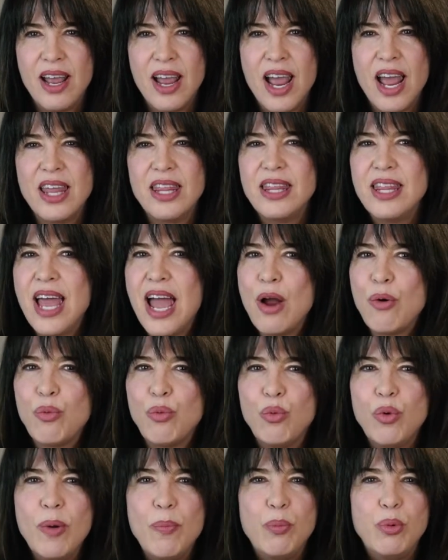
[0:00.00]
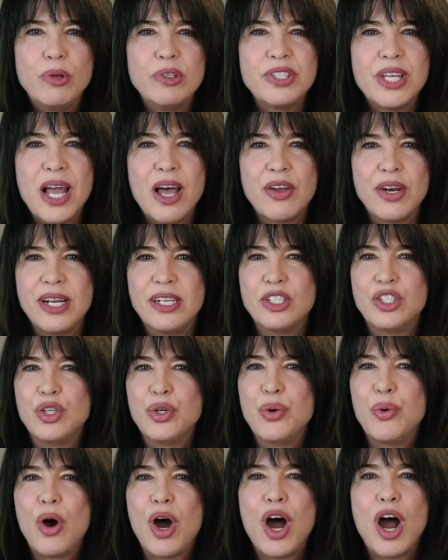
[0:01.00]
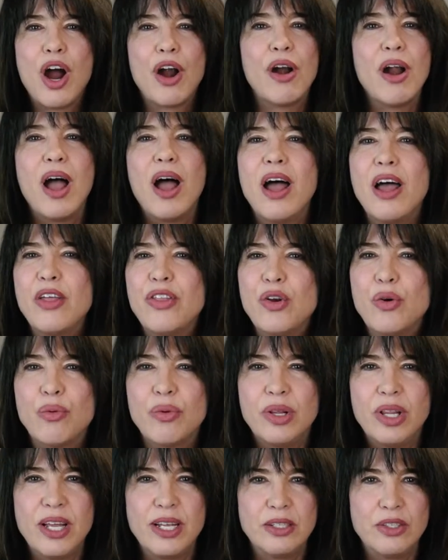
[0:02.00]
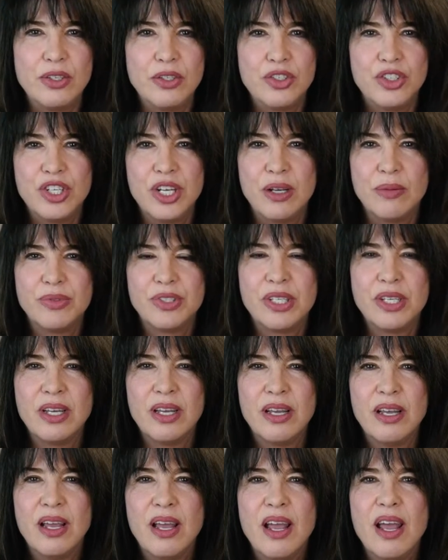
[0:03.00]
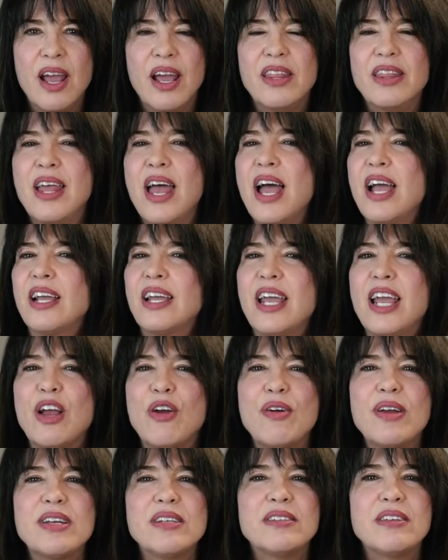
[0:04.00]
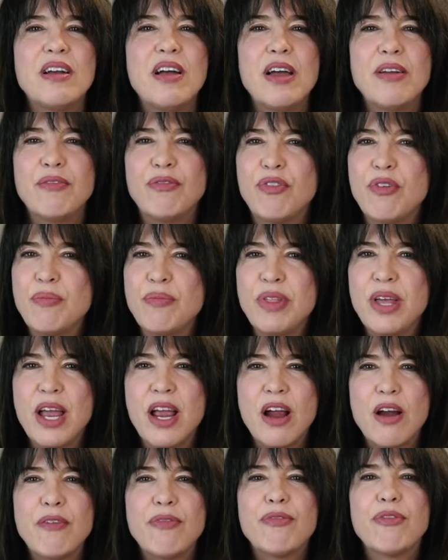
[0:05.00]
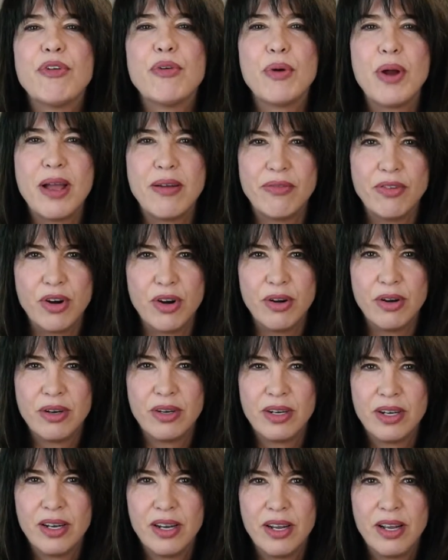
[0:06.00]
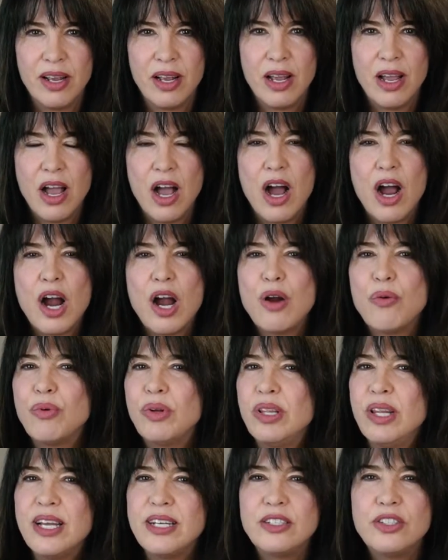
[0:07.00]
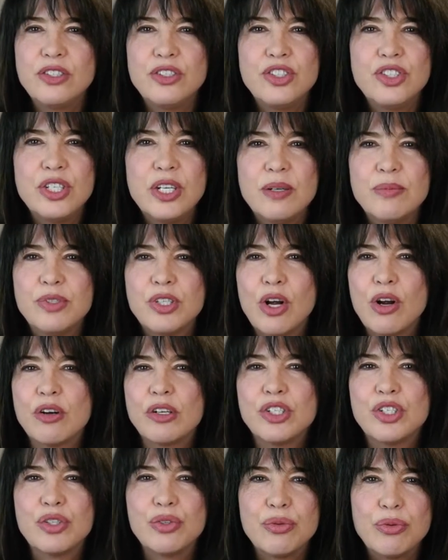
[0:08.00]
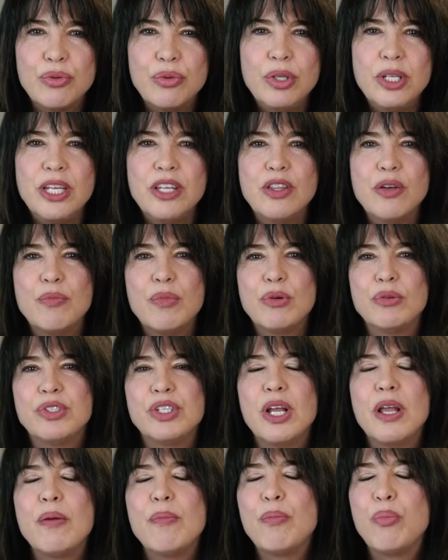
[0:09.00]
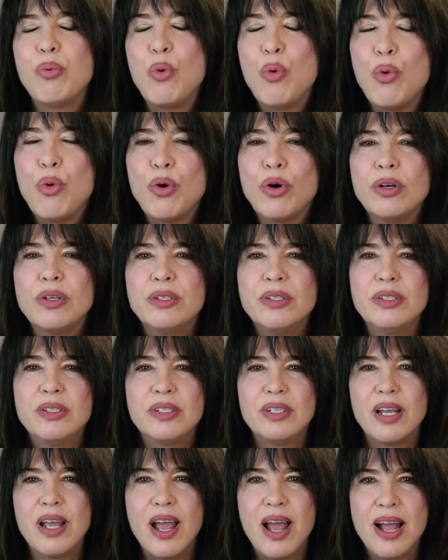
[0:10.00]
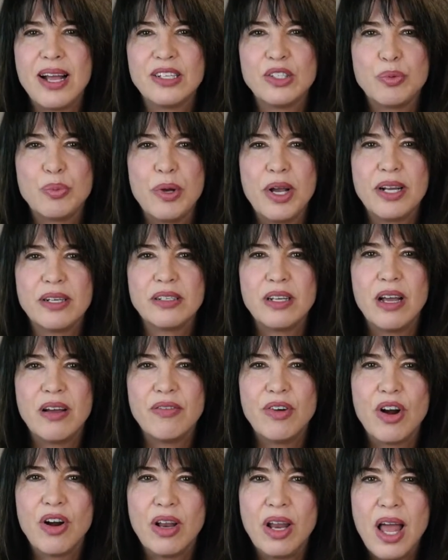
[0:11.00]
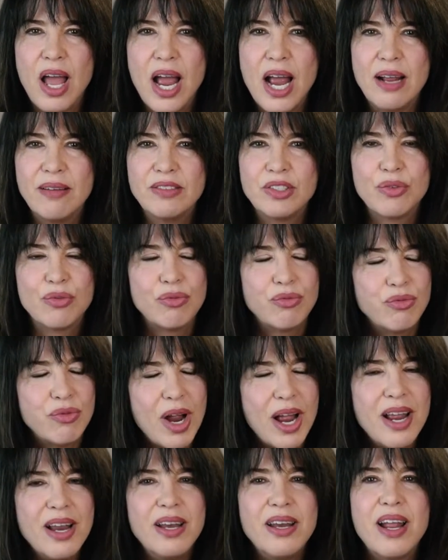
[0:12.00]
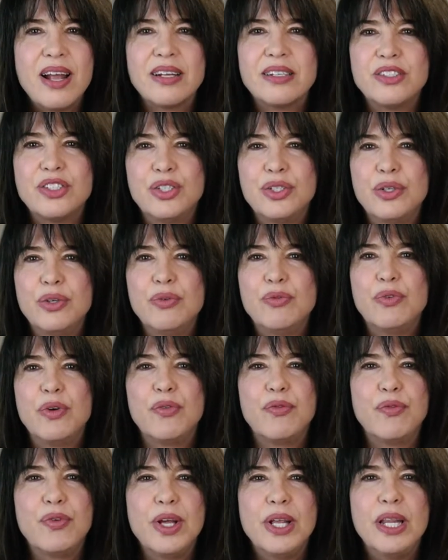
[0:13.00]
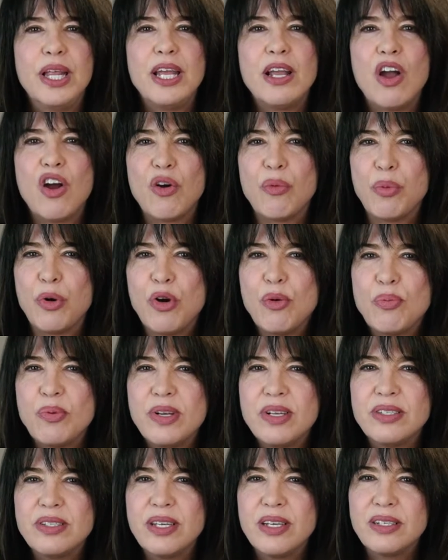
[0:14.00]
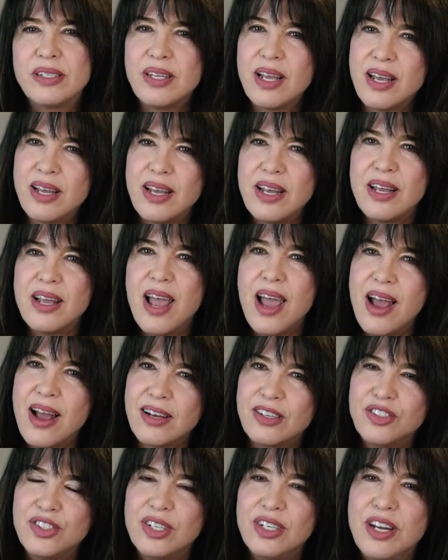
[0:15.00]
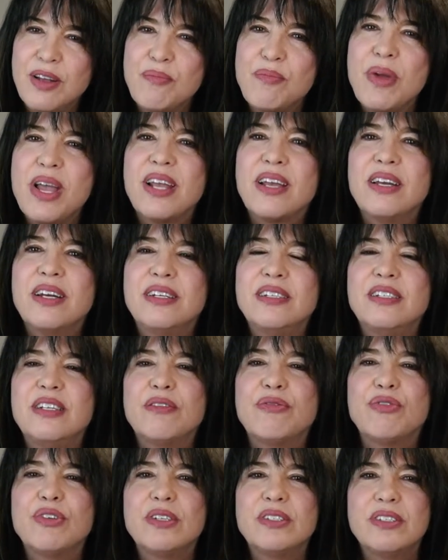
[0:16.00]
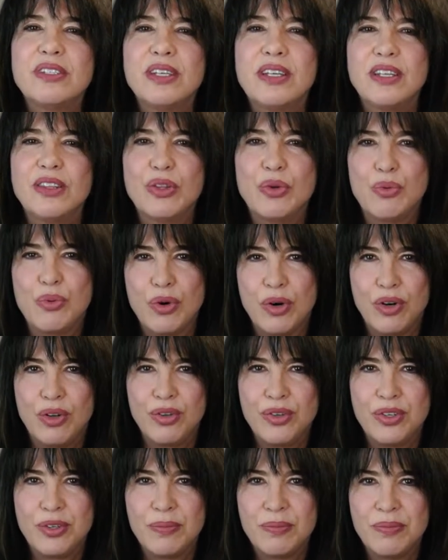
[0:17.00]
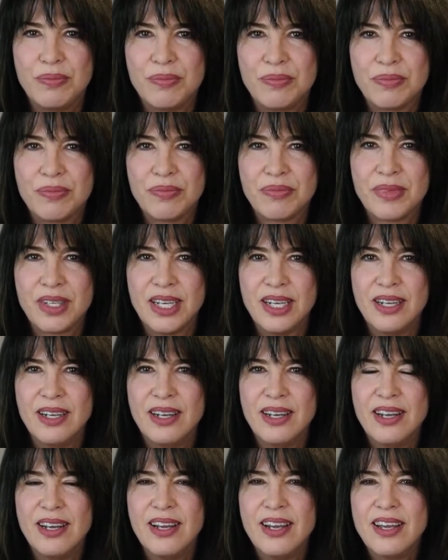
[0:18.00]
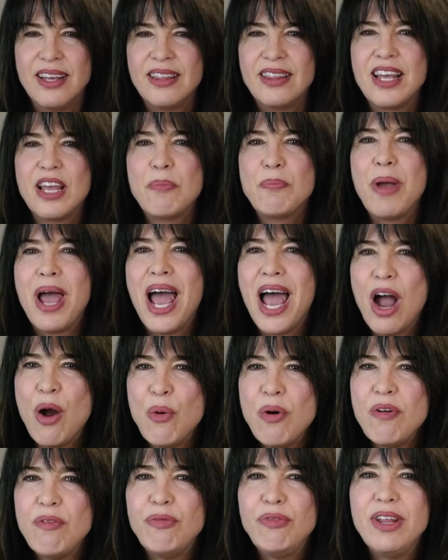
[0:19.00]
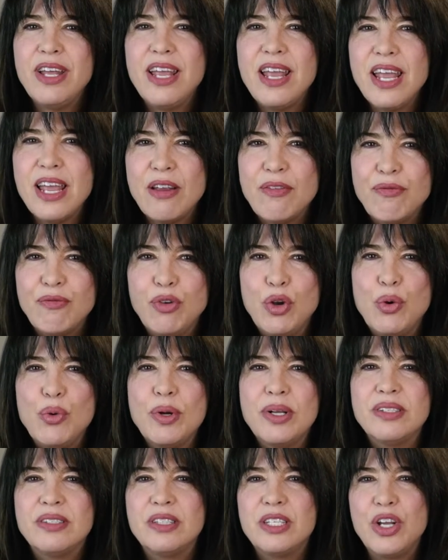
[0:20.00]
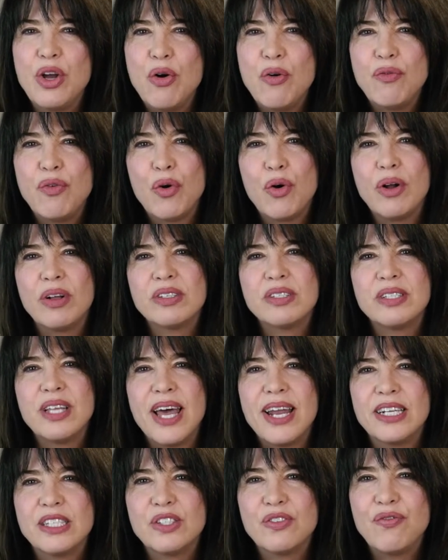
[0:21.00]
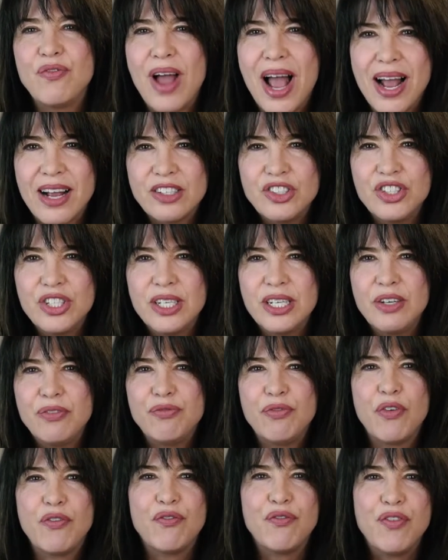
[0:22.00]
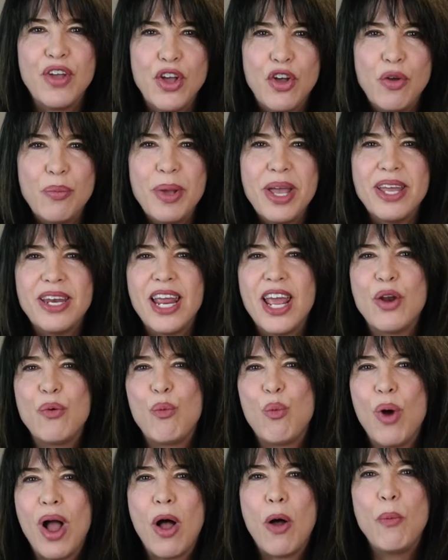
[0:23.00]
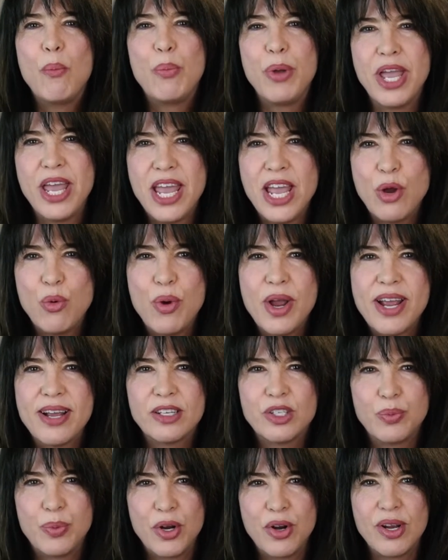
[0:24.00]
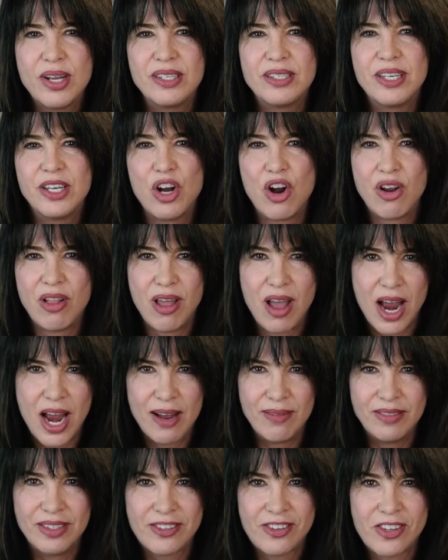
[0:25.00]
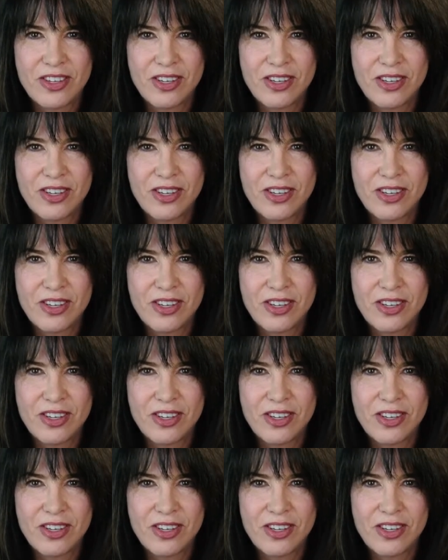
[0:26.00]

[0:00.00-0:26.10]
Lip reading: And that ripples out into our other relationships. And that carries on from there forever. Our relationships are truly the most important aspect of our lives, right next to fulfilling our purpose and taking action and making a difference in the world. They powerfully influence the overall satisfaction, fulfillment, and well-being we experience in our lives.